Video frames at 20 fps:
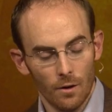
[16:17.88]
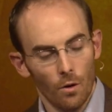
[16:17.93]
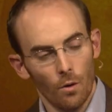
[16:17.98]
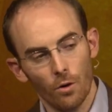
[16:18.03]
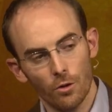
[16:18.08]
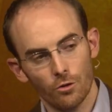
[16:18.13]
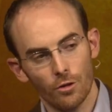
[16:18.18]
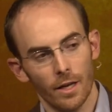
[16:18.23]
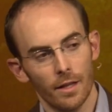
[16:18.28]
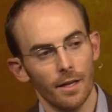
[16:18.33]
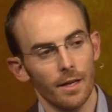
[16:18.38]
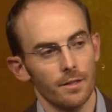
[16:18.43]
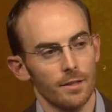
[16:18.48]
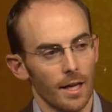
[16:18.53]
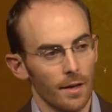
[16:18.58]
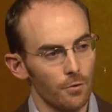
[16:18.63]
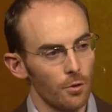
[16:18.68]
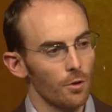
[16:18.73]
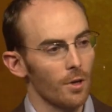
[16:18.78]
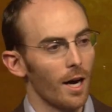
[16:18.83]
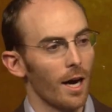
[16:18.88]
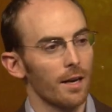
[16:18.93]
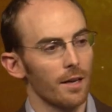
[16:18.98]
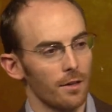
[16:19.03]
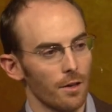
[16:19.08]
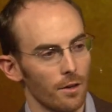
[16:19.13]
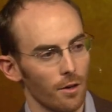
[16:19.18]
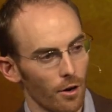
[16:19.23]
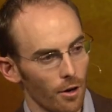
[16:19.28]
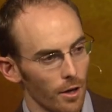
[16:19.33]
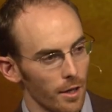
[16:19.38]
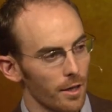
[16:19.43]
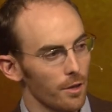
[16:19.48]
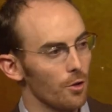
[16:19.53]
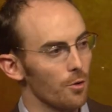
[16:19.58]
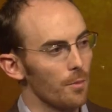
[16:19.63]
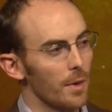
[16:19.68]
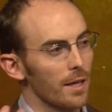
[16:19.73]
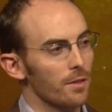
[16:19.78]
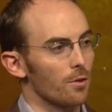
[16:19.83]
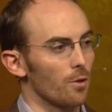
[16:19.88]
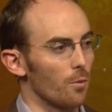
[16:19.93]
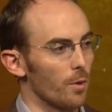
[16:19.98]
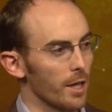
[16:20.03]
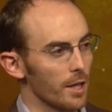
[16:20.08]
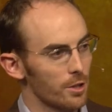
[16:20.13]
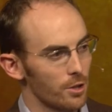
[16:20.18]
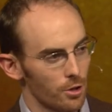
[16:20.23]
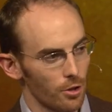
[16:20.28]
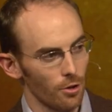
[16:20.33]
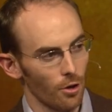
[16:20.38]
Or try this if you got into Narnia, you met the witch,